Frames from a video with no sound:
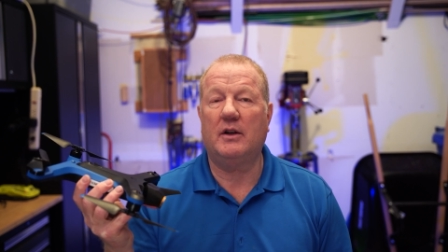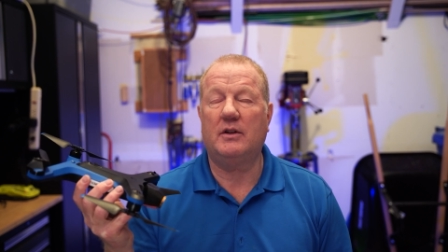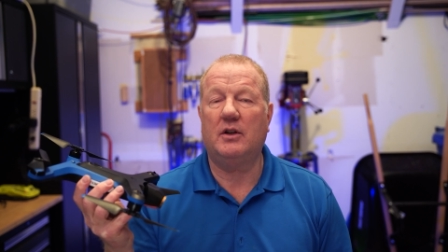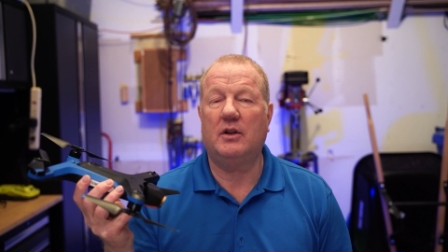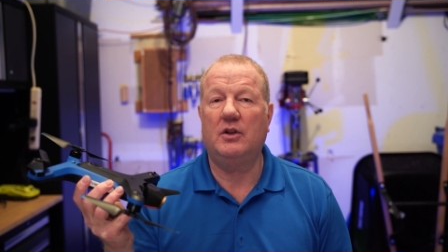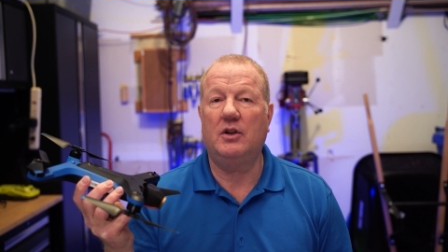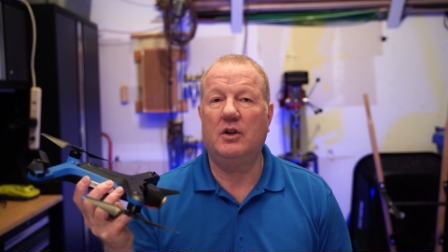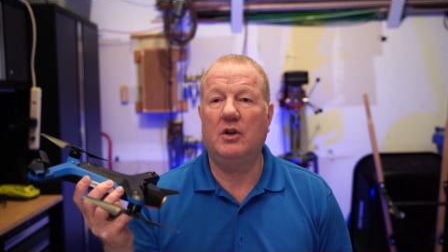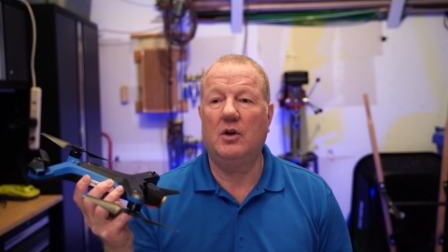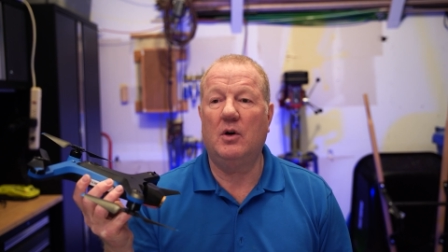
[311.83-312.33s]
it to
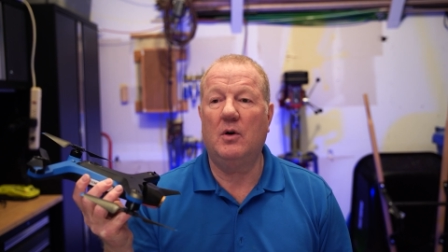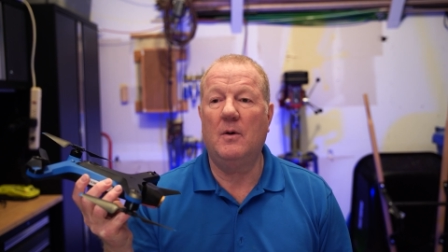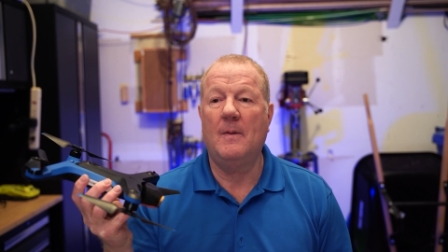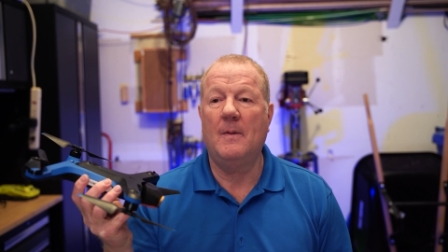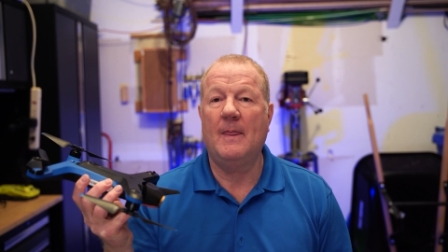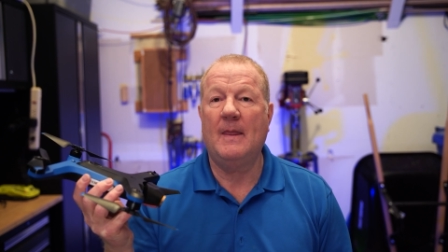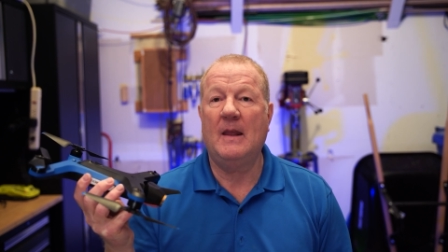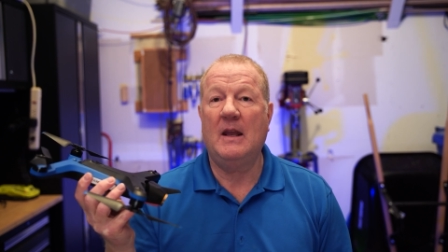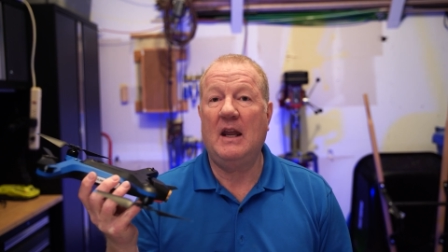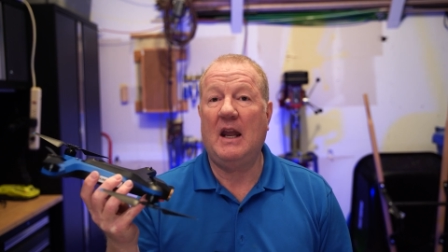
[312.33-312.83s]
do,
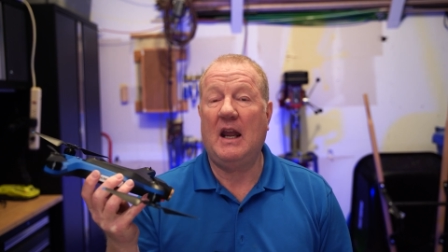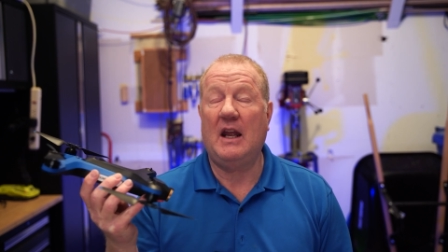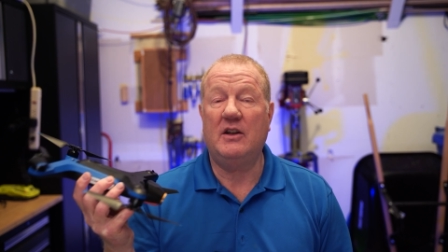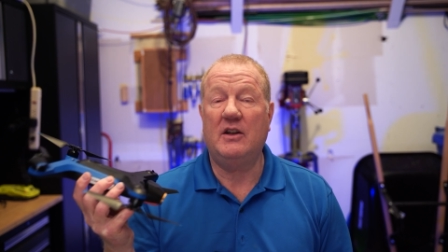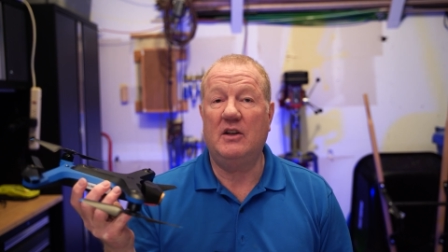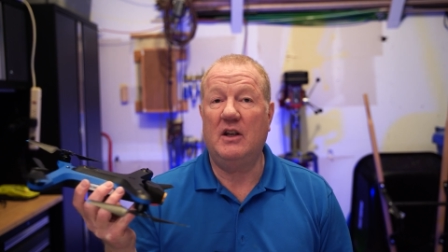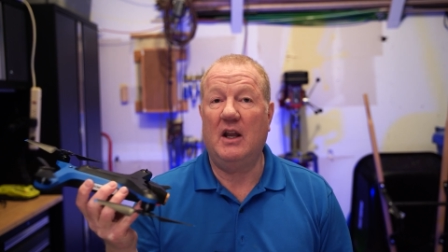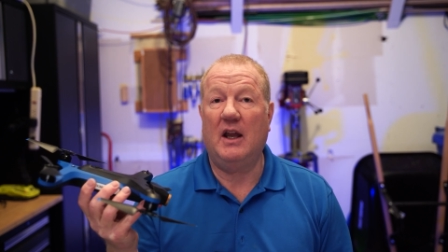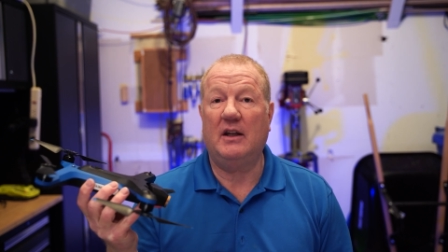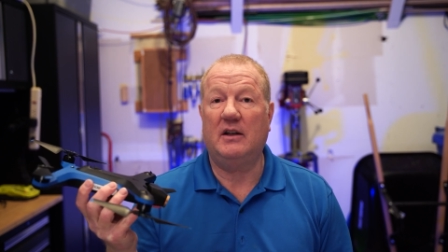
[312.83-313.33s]
and
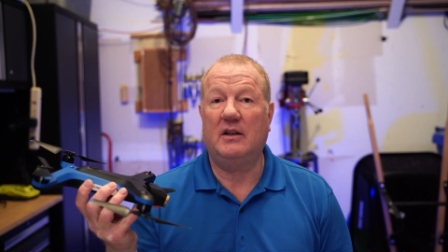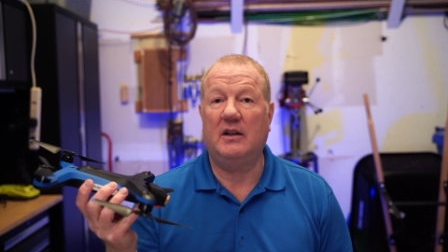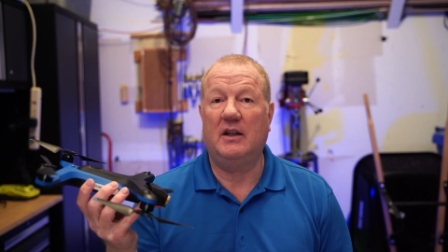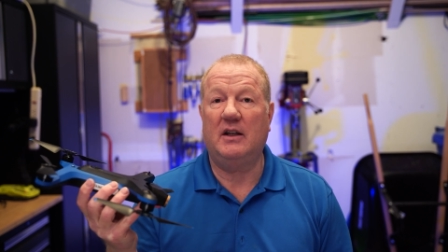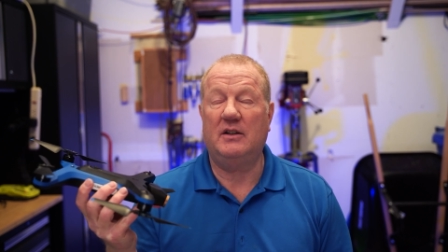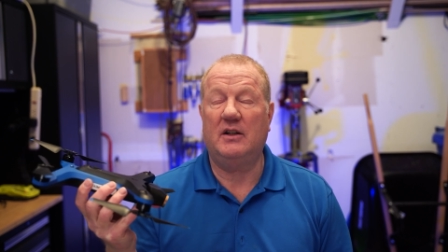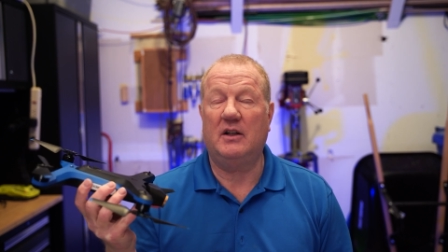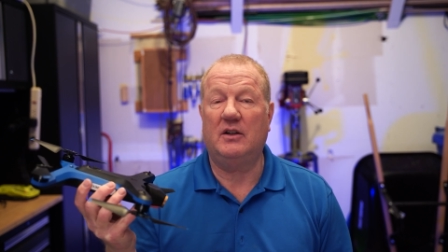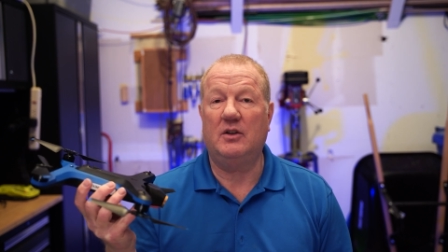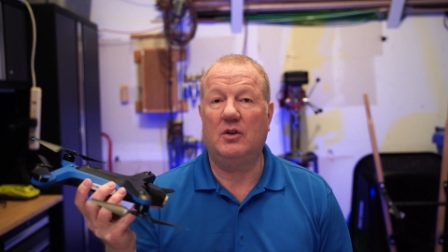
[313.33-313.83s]
yet
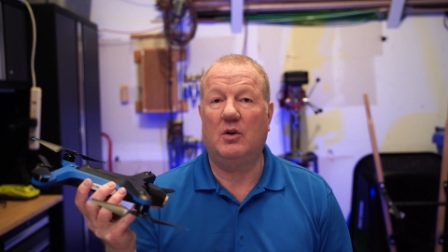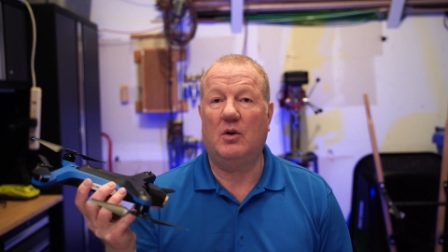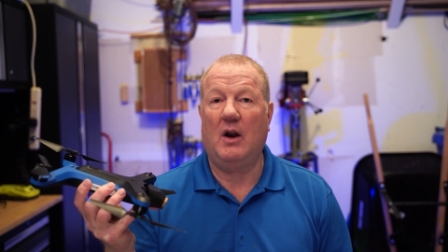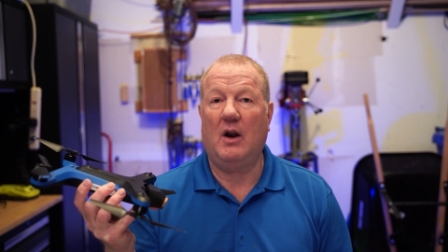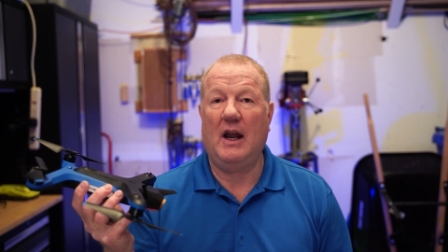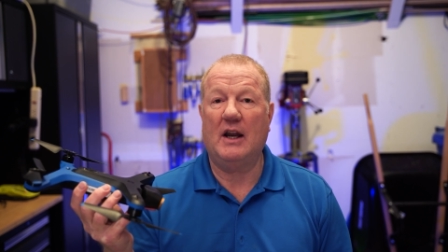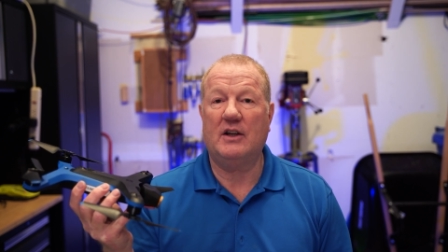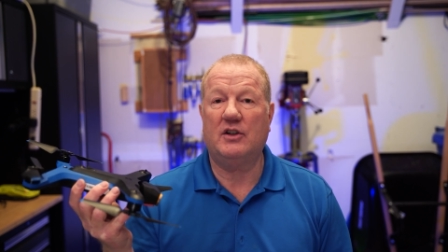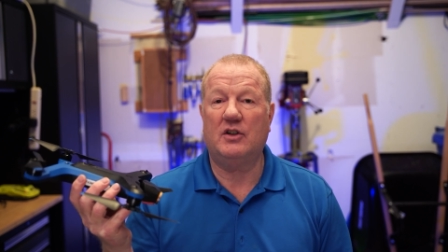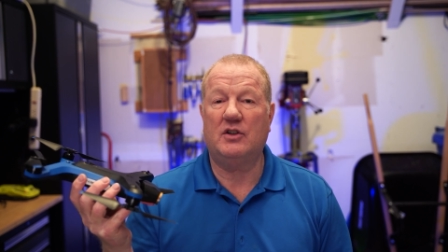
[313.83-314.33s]
it didn't crash.